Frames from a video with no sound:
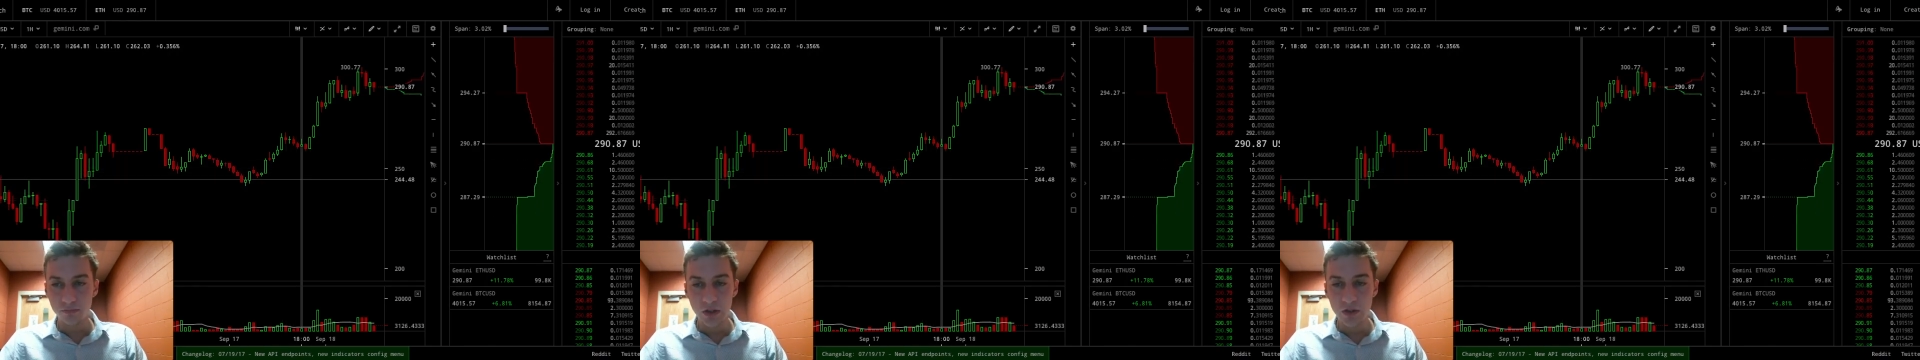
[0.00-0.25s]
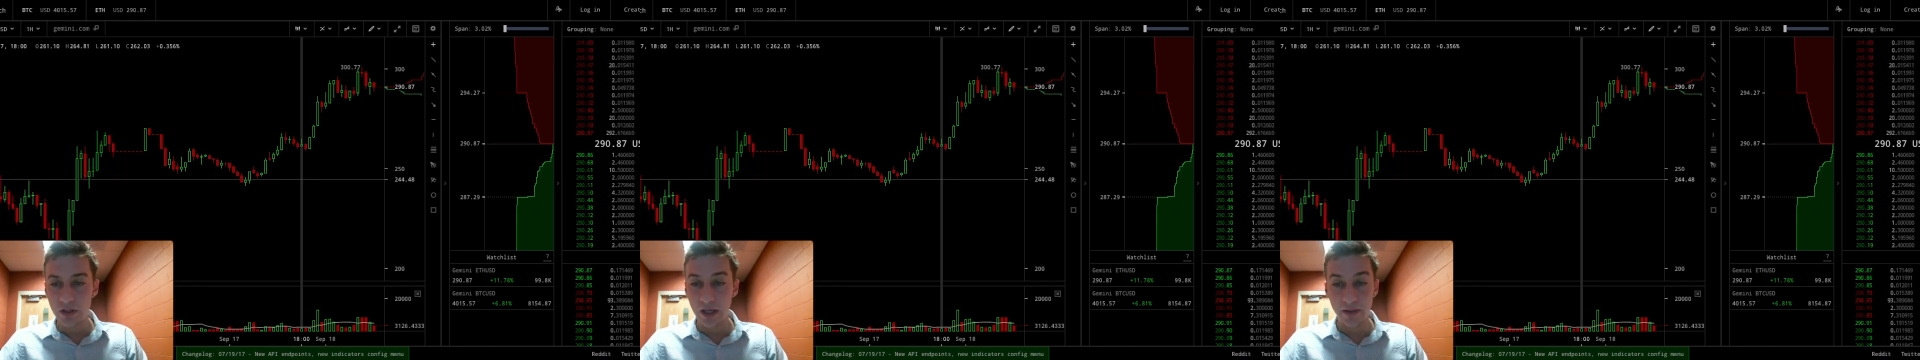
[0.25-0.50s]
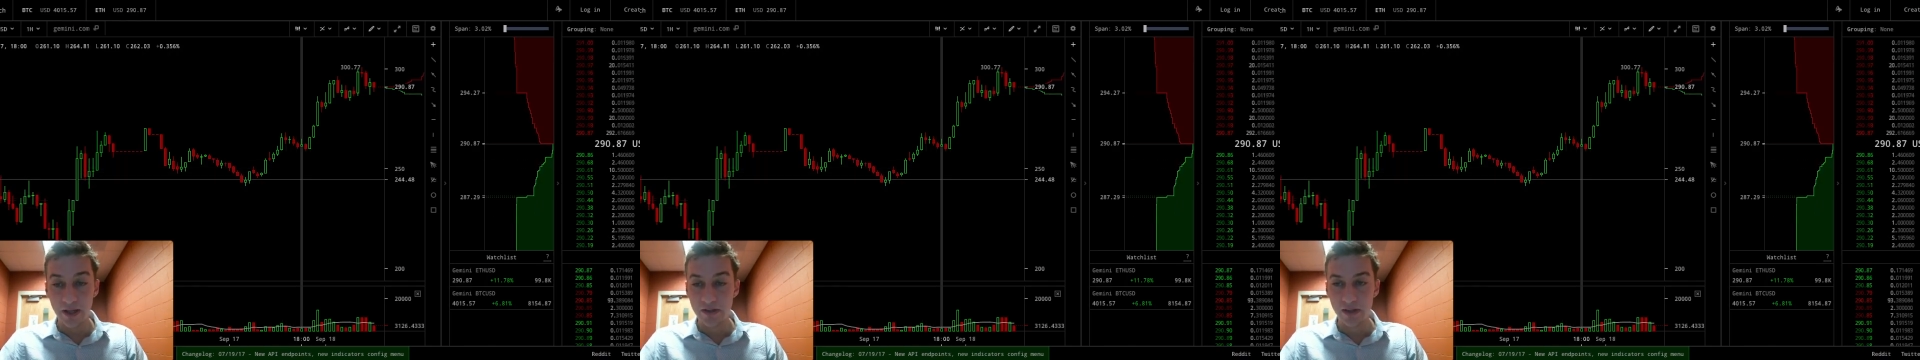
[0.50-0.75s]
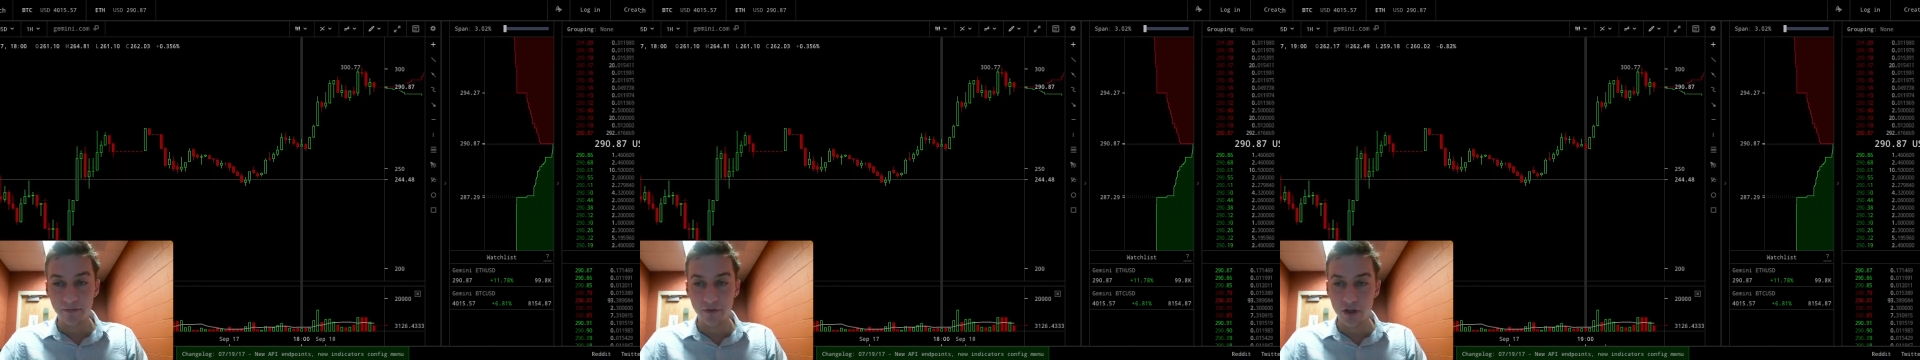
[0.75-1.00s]
So yeah, that's
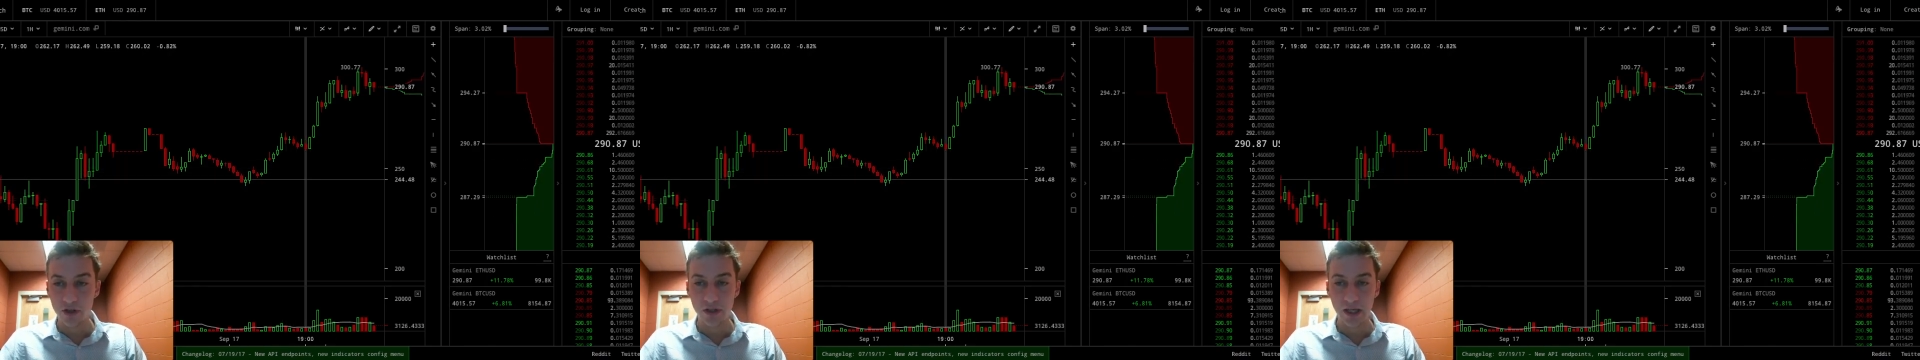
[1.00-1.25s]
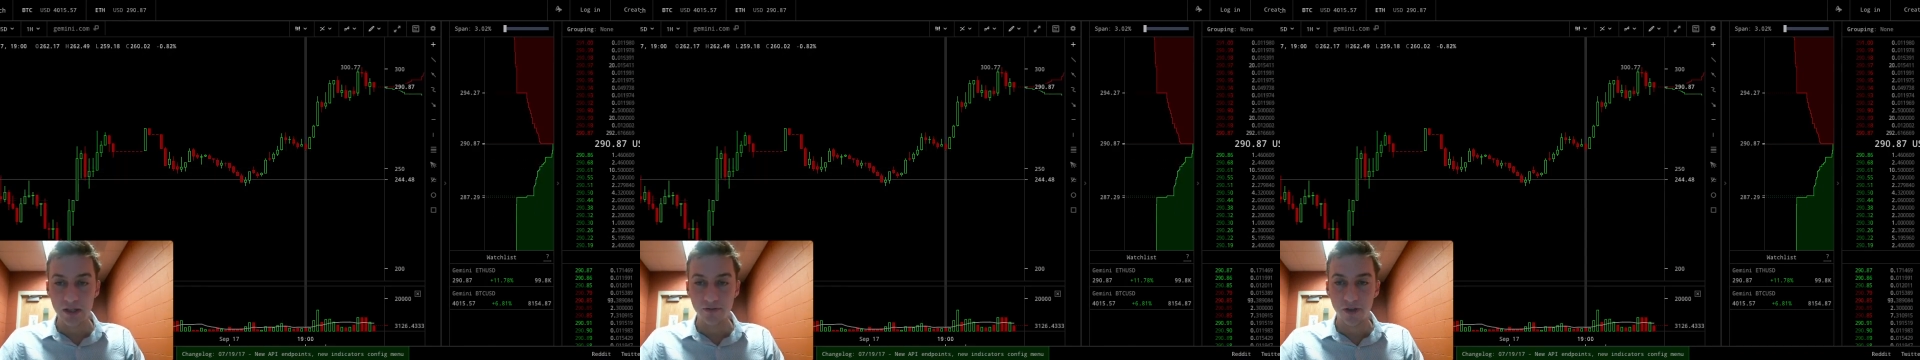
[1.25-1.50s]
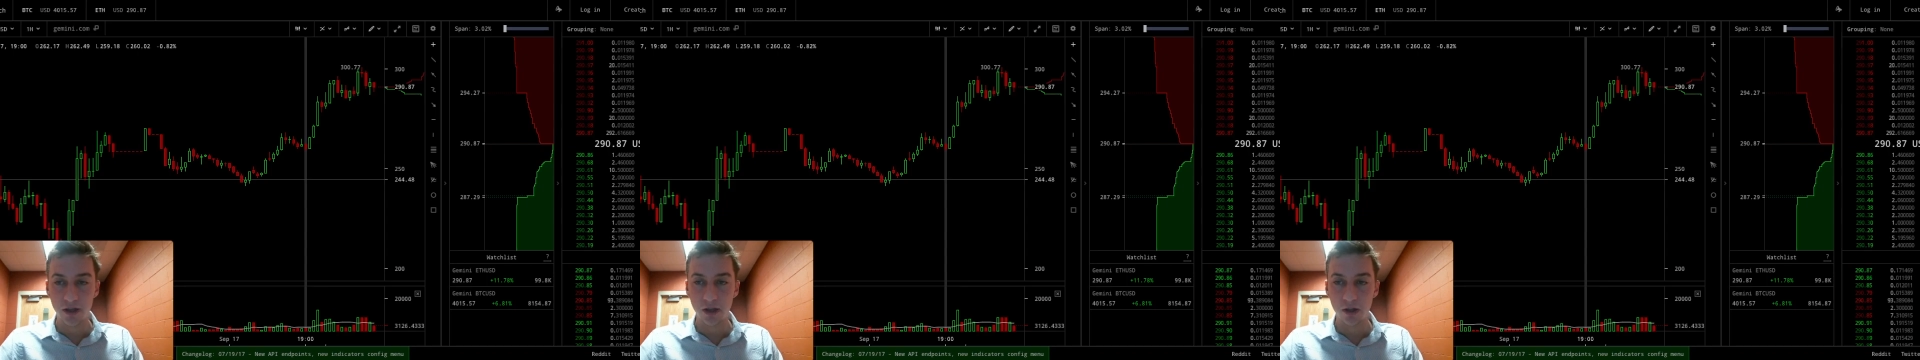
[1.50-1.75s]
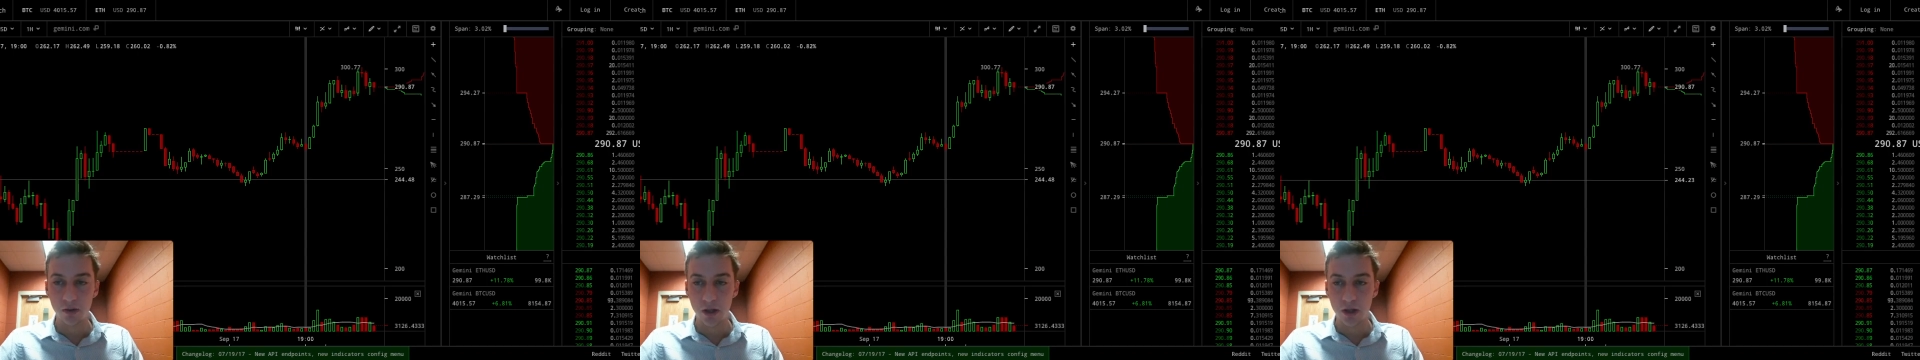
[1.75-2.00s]
it for just today's
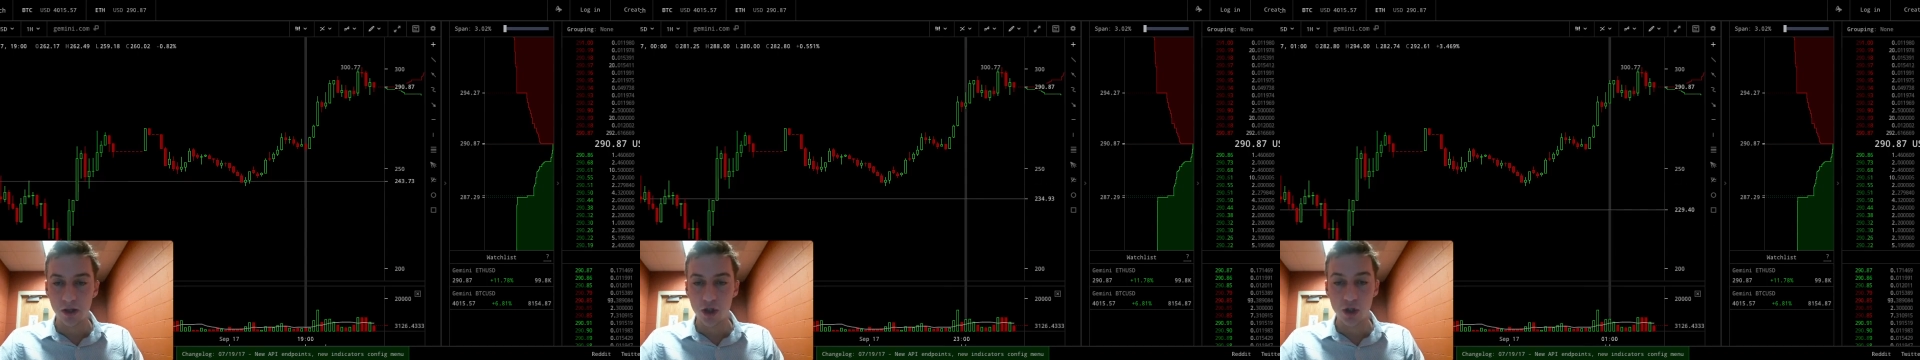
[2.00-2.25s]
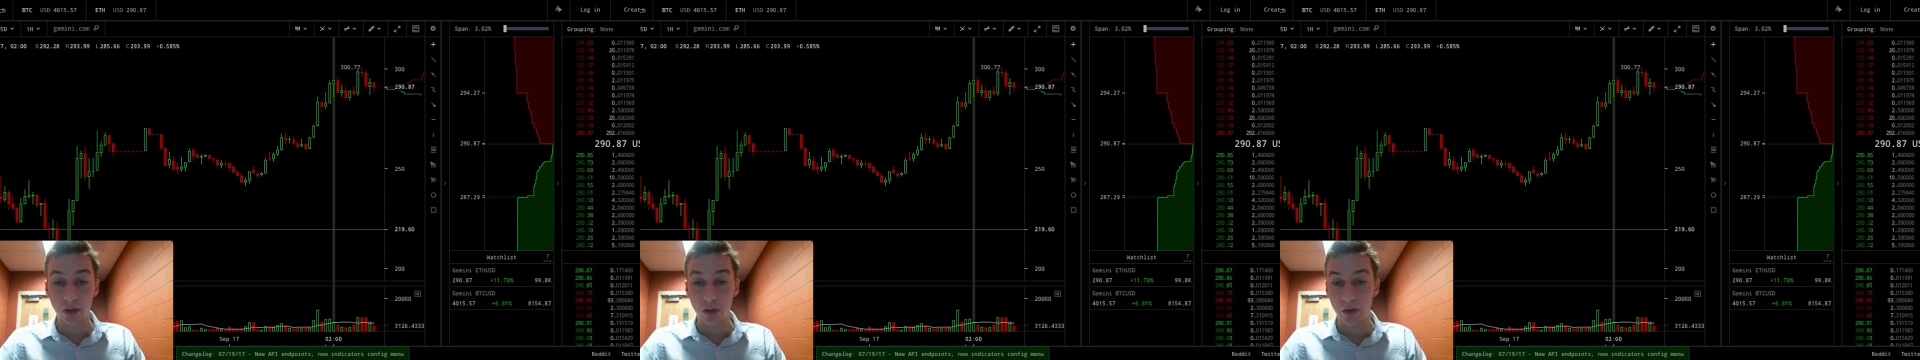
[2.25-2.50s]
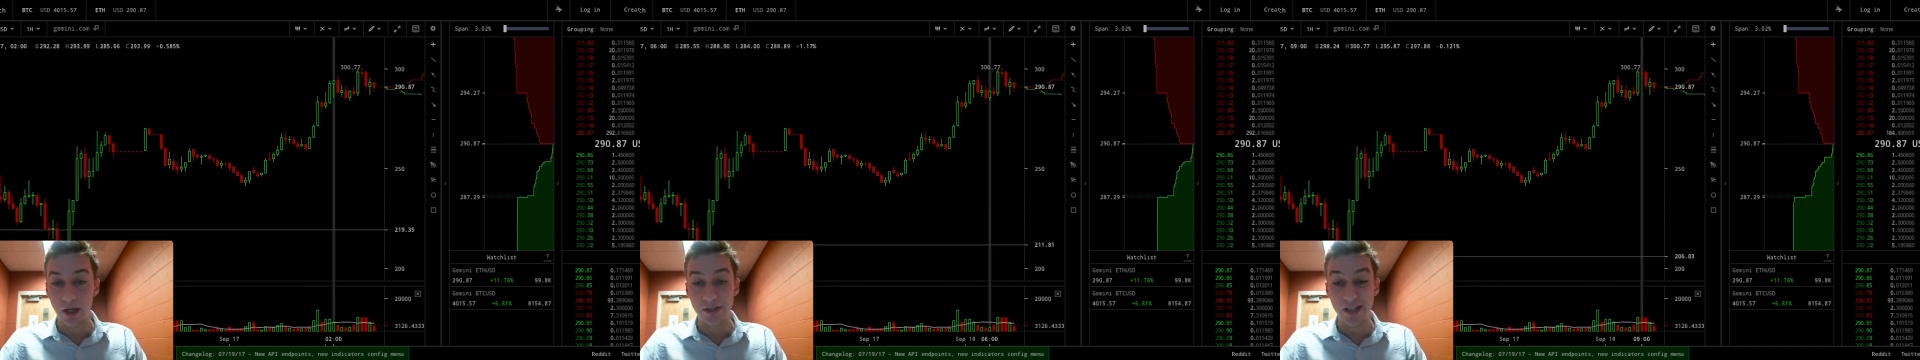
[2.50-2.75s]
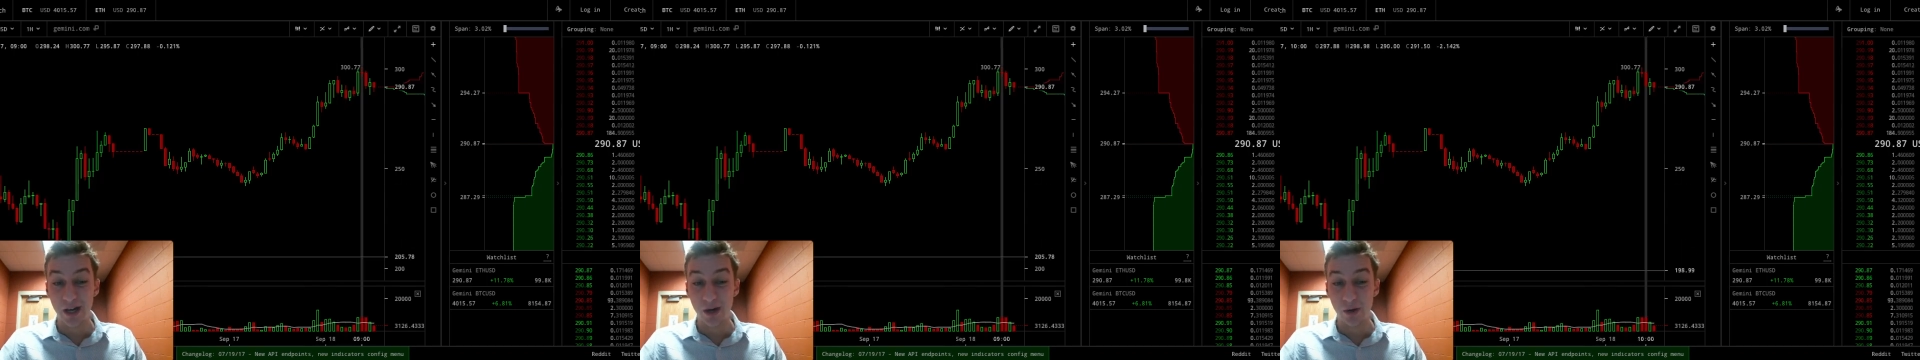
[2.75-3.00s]
video and just showing you guys
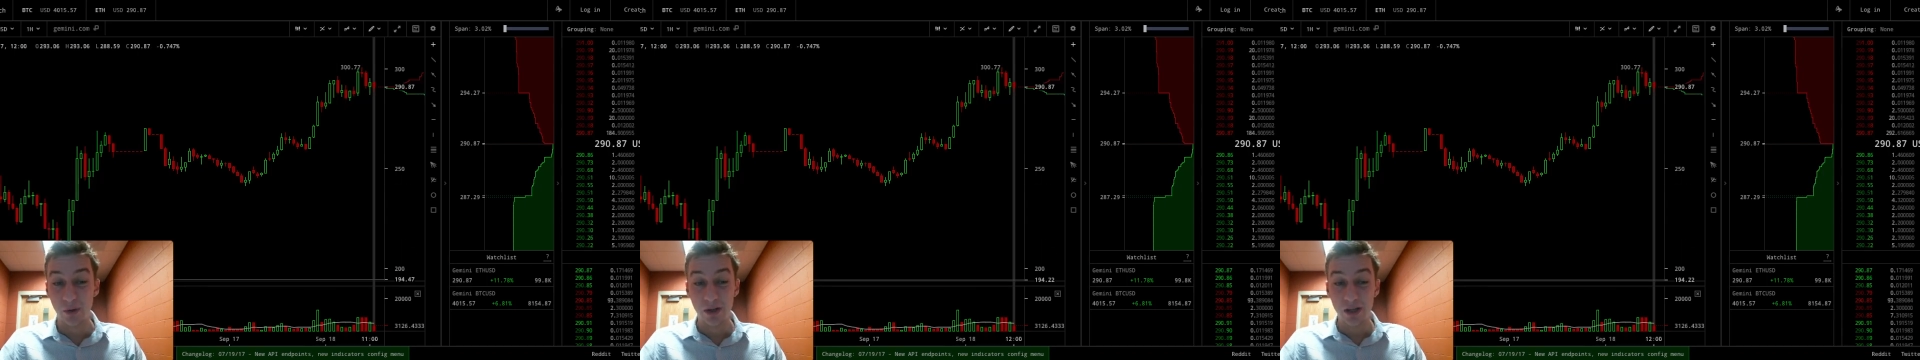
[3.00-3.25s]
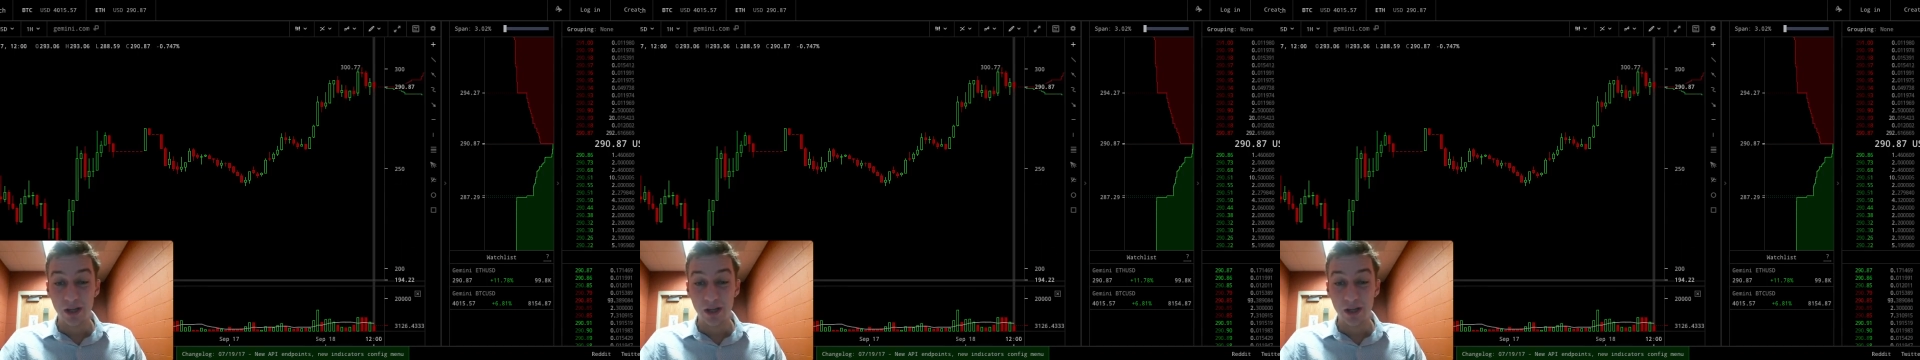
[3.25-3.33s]
how